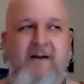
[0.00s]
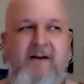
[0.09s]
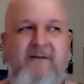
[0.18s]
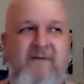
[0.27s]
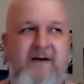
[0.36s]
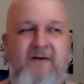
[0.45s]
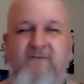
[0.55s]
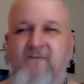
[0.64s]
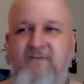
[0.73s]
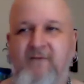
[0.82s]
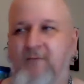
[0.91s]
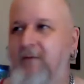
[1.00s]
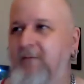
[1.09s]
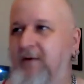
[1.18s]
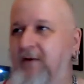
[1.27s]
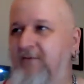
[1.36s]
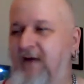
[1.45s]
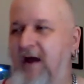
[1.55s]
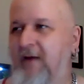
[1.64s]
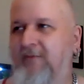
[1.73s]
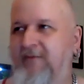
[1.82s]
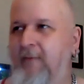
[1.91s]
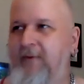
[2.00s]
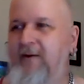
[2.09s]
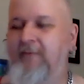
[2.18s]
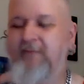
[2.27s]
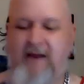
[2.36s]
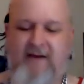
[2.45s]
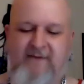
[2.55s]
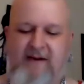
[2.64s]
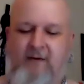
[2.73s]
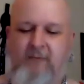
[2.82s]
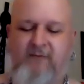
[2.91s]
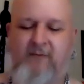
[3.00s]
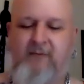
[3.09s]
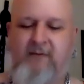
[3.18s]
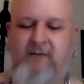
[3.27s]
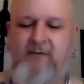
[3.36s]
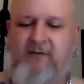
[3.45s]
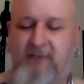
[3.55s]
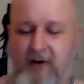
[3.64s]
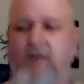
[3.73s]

is an interesting one because I was helping those guys out doing, the